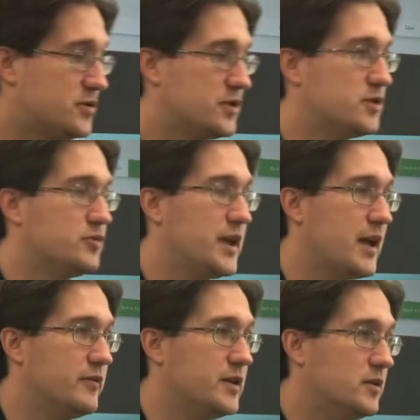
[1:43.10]
that we
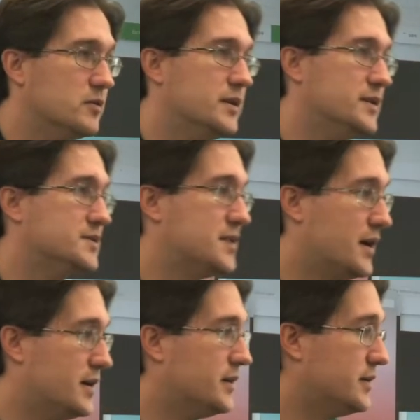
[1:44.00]
have here is
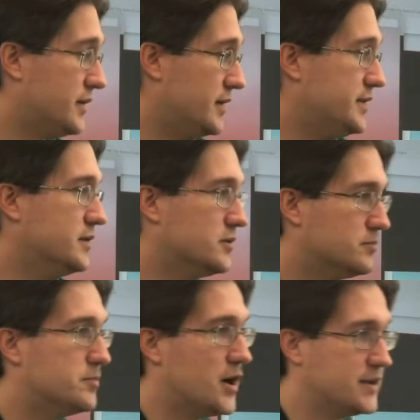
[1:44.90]
an ideal
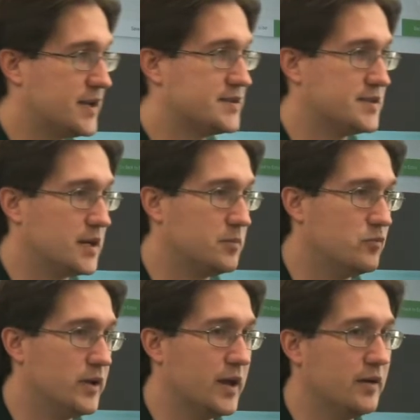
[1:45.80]
podcast setup.
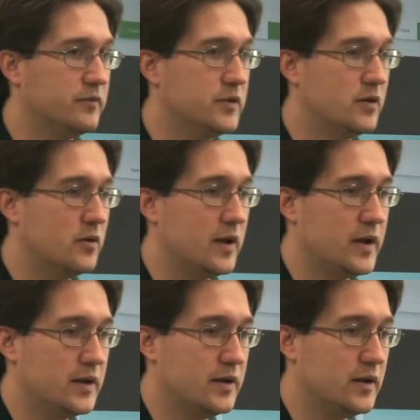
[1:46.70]
We have
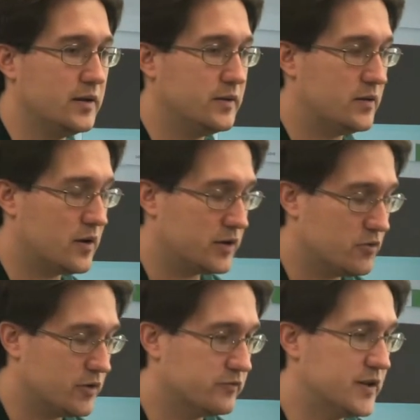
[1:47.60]
an audio
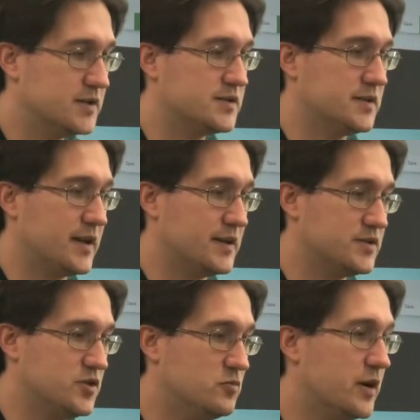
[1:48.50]
interface that has
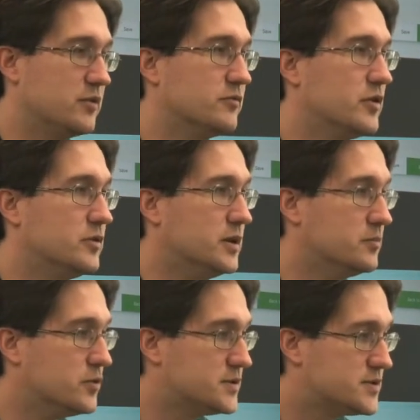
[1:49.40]
2 microphone
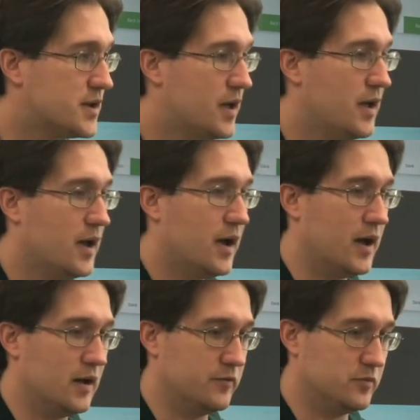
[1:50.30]
inputs
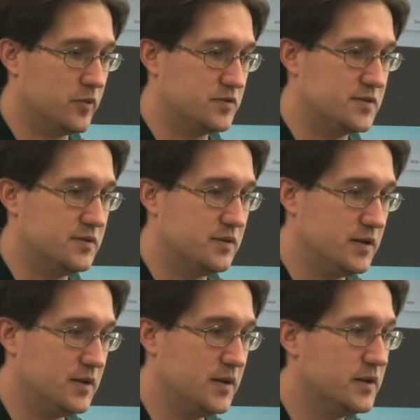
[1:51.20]
for both
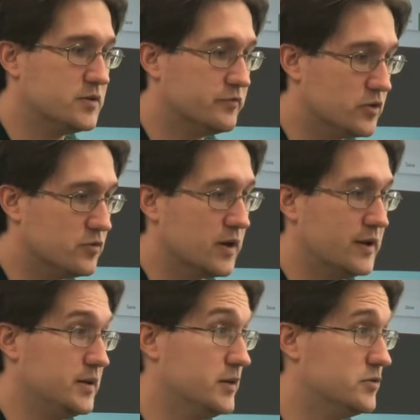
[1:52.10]
the interviewer and
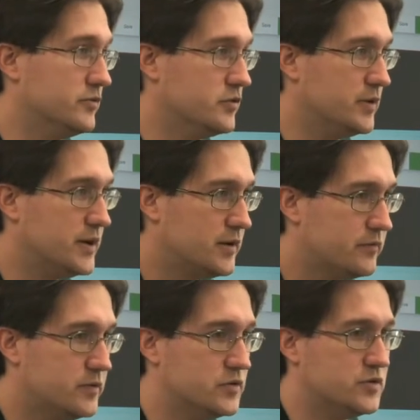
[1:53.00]
the interviewee if
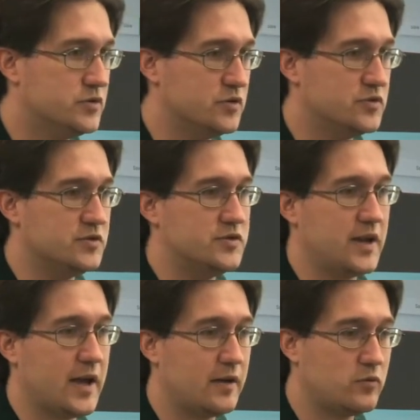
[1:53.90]
you choose to
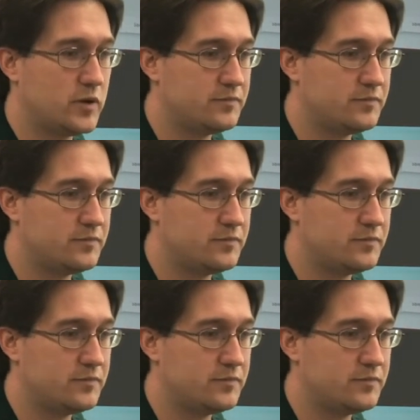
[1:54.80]
have one.